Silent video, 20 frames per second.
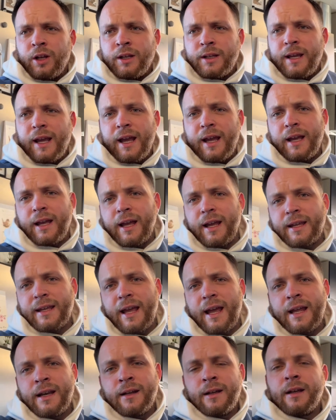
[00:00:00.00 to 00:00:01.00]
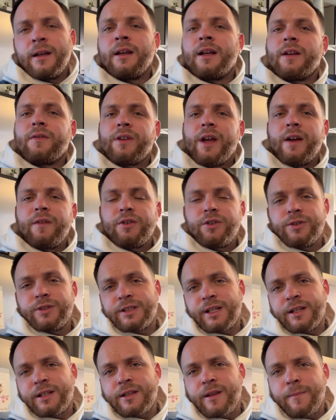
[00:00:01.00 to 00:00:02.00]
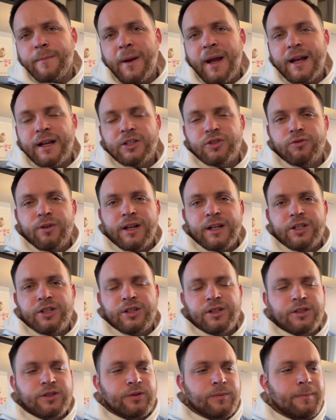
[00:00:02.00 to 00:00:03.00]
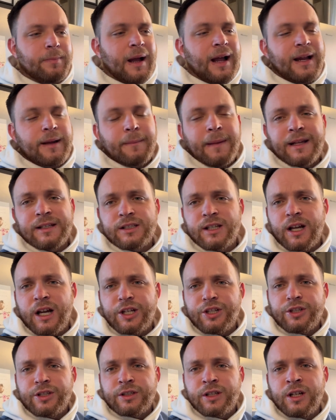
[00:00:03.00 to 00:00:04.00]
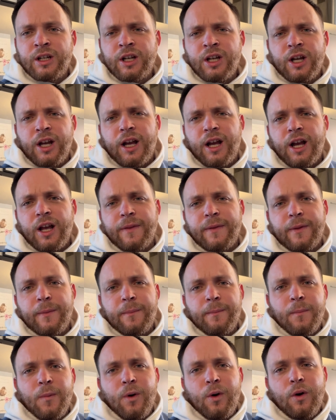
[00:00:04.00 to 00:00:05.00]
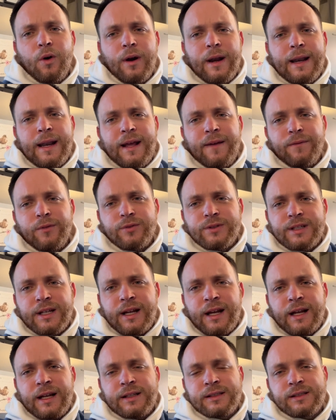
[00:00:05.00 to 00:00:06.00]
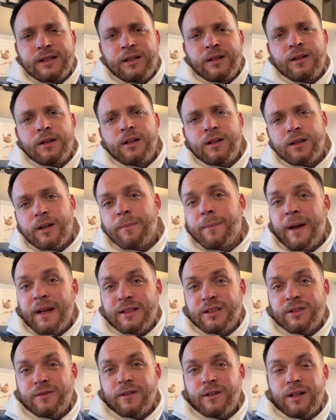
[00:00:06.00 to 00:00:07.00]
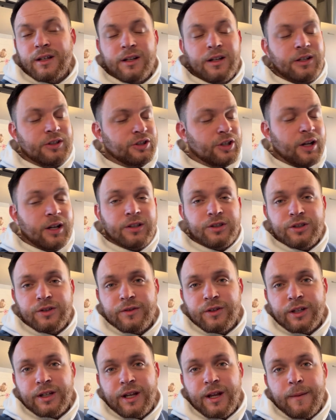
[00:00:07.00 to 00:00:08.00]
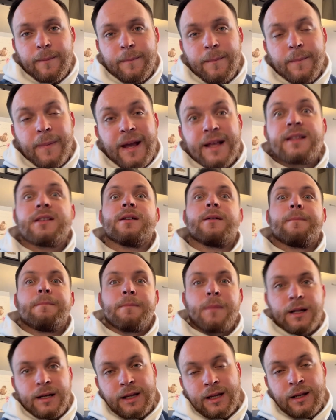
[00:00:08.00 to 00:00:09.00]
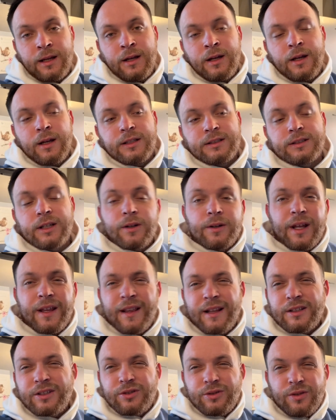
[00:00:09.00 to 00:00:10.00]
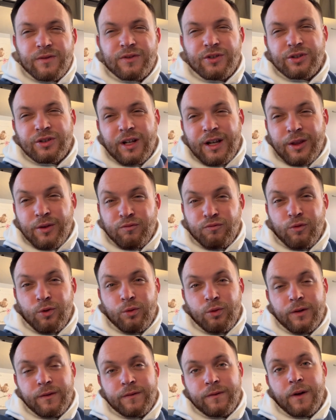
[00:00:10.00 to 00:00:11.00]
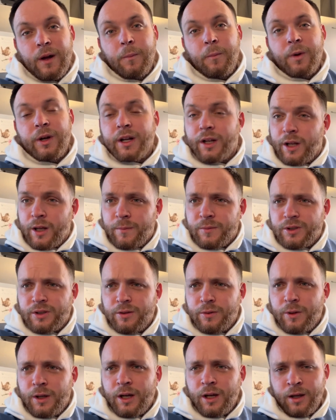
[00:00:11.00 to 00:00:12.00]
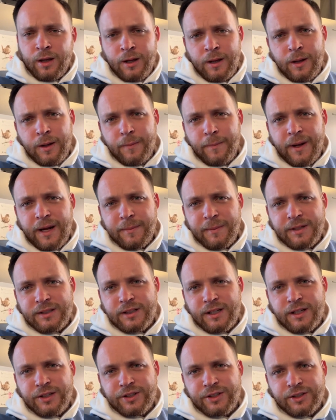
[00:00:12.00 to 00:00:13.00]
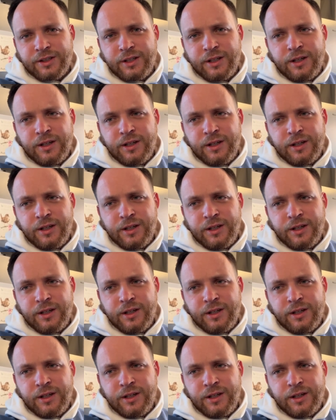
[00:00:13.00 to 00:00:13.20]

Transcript: Yeah, again, if you ever do see any of them back stretchers or back massagers, the more levels it has, the better chance you're going to get better money. So yeah, that's sort of just like the rule of thumb when it comes to back massagers.